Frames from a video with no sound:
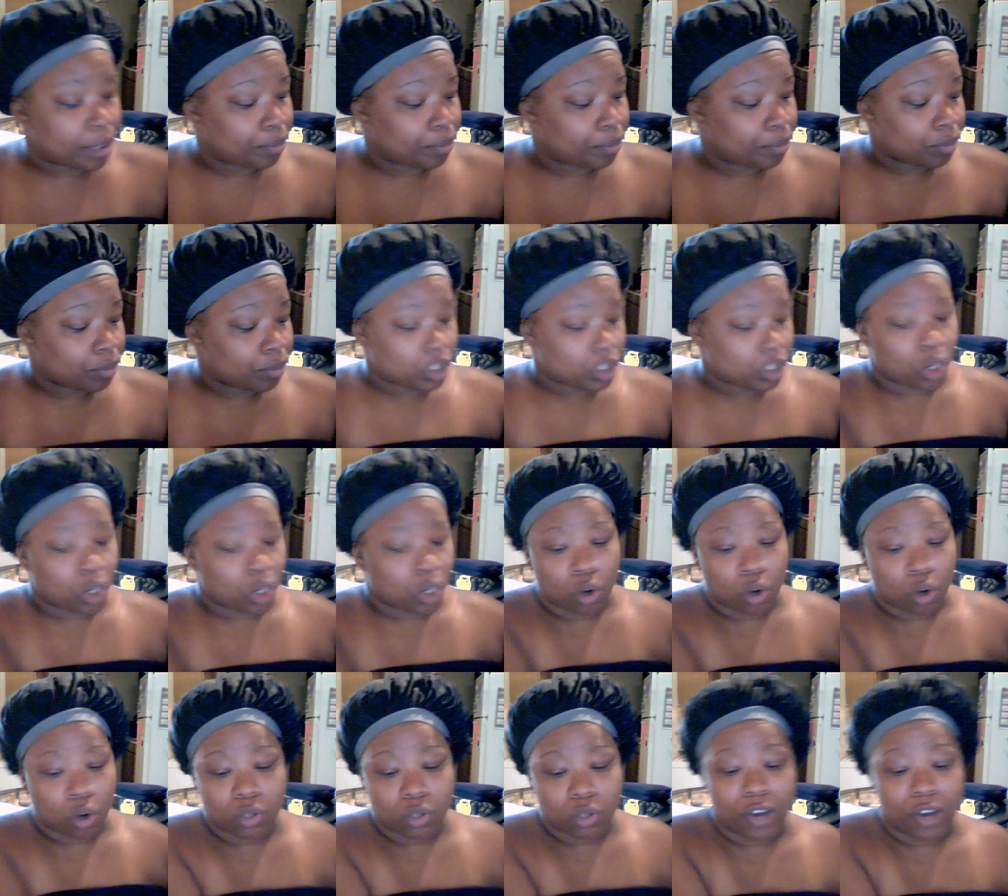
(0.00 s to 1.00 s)
so those are
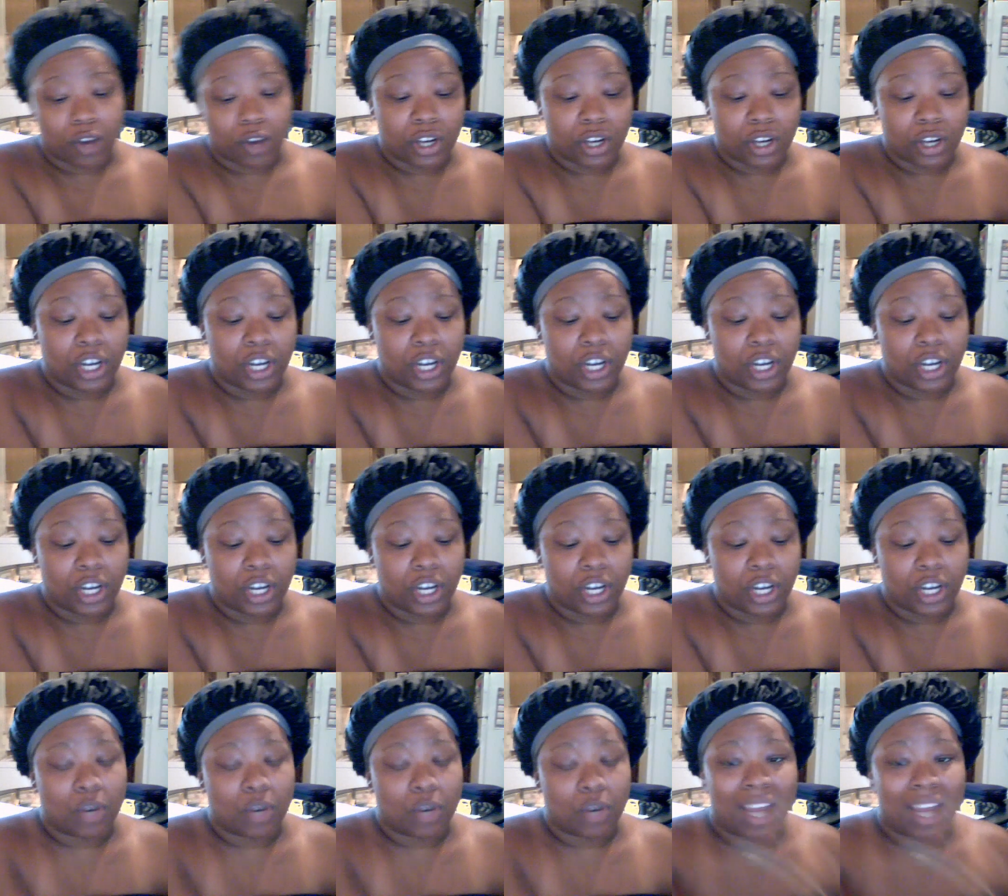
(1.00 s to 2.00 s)
very good. You got to eat those in
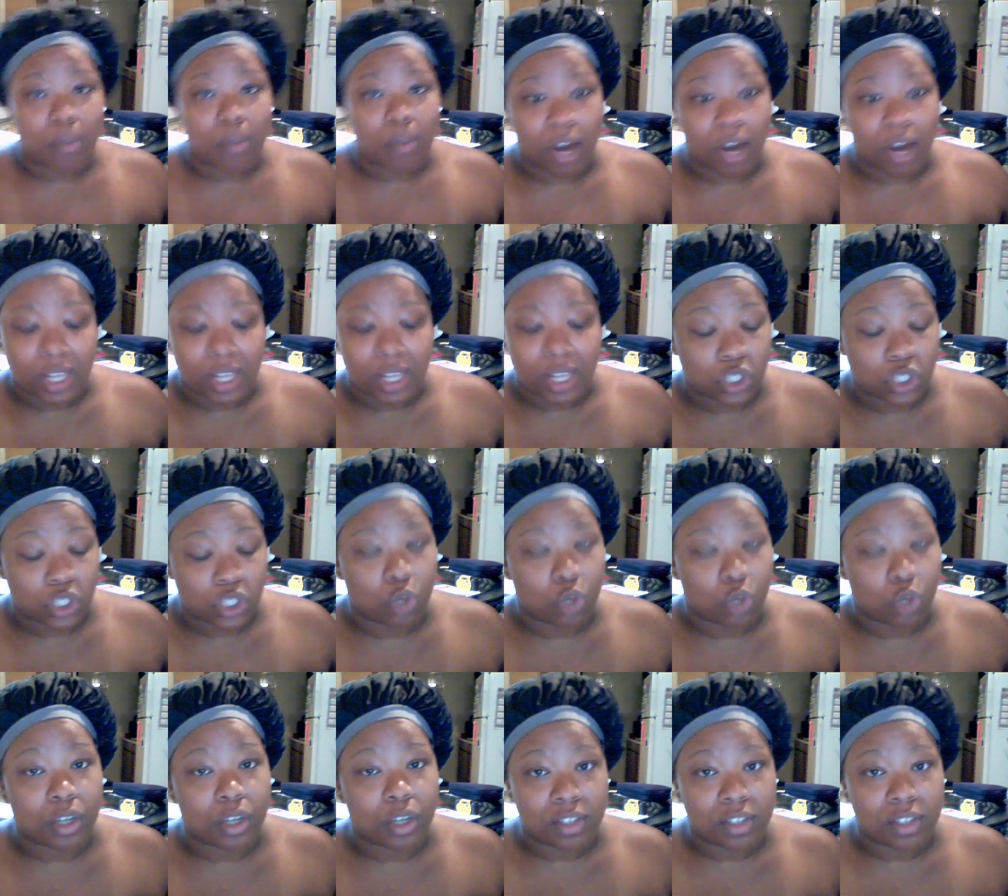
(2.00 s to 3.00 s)
moderation too, because of
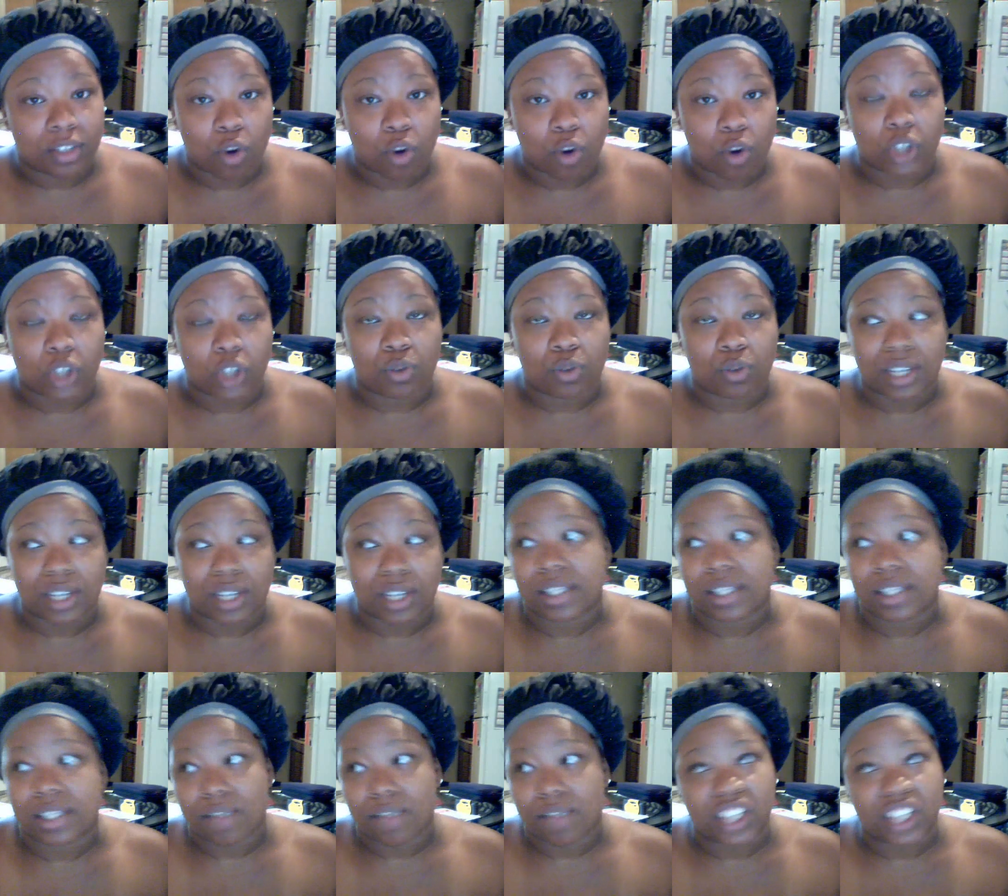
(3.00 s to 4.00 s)
course you see seen some
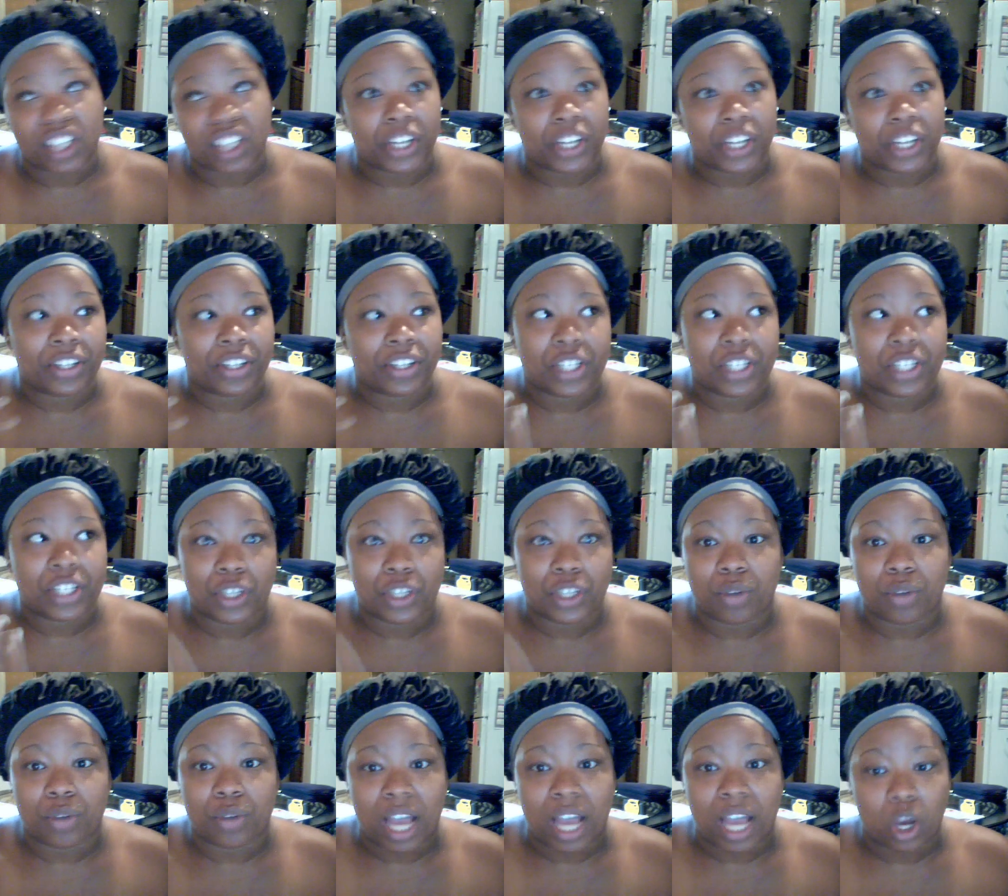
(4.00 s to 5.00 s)
vegetarian is still like
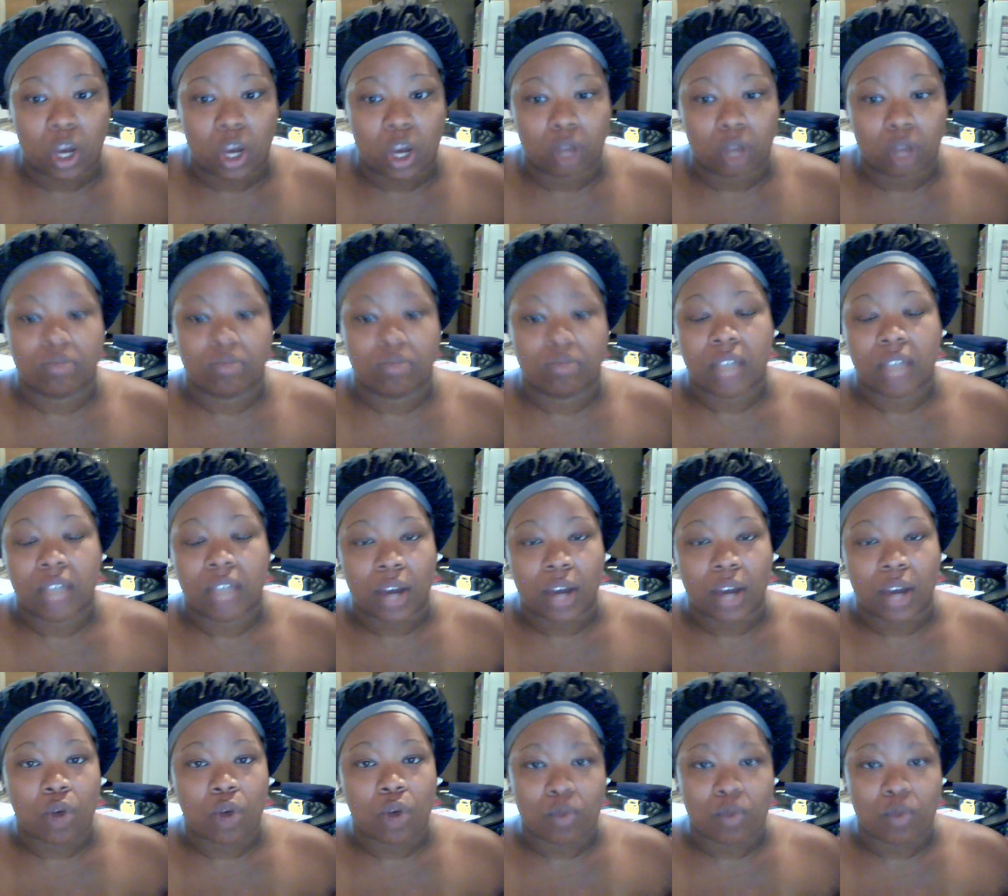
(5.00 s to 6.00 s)
kind of
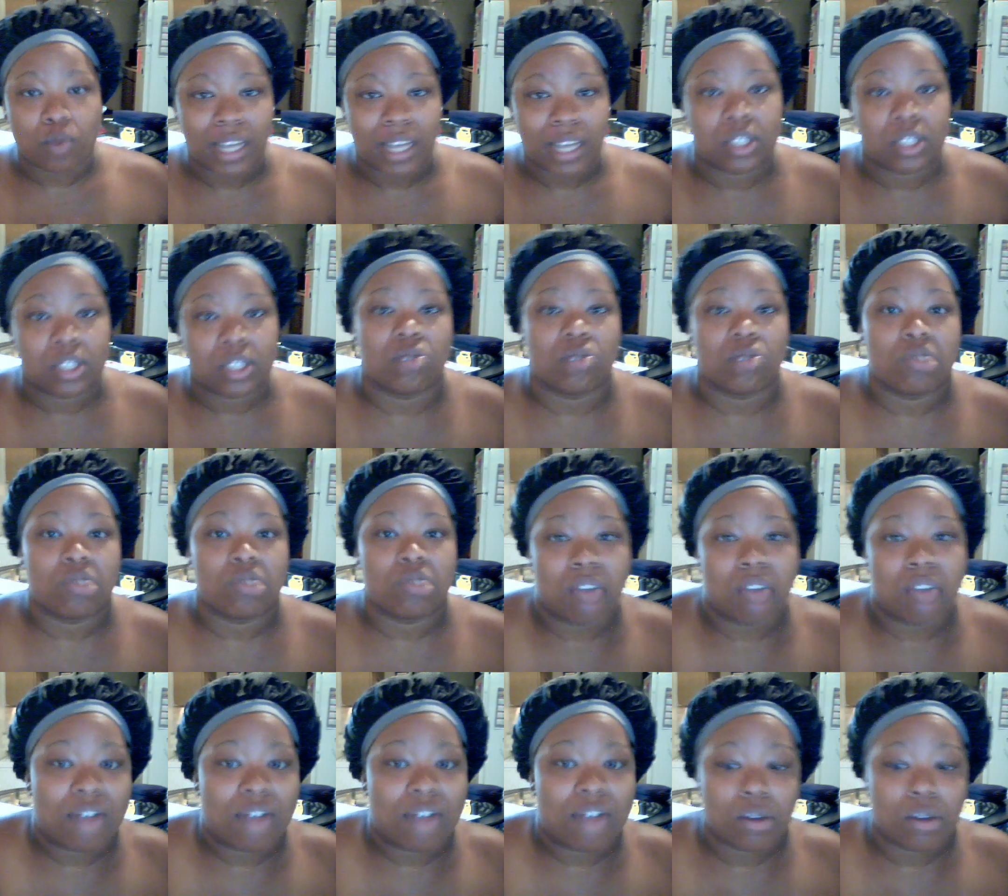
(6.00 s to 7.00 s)
overweight. So you still have to
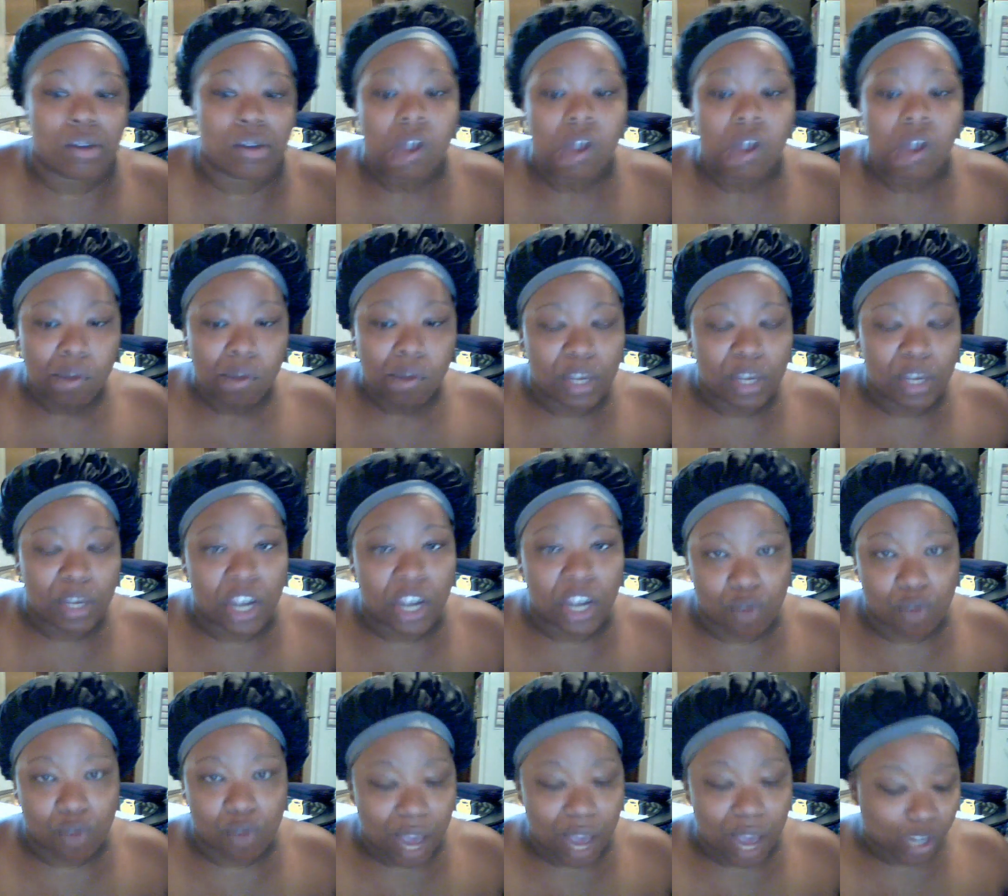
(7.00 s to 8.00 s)
be careful how
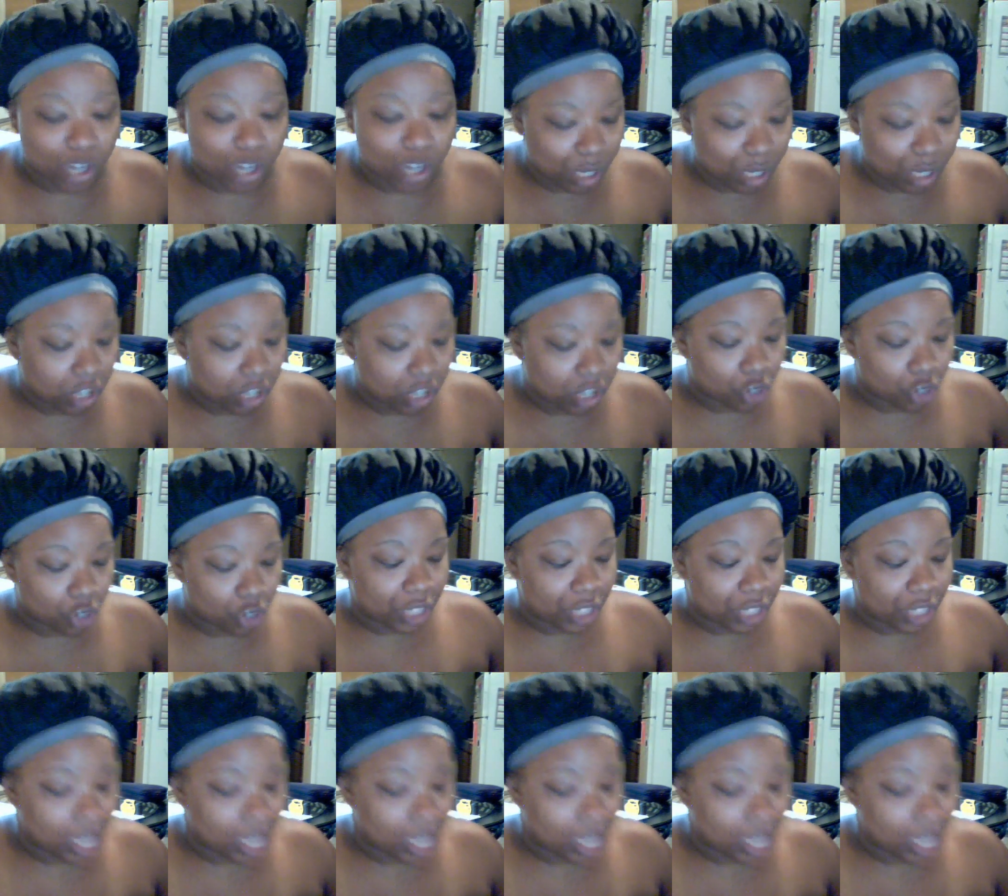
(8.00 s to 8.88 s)
you eat certain things.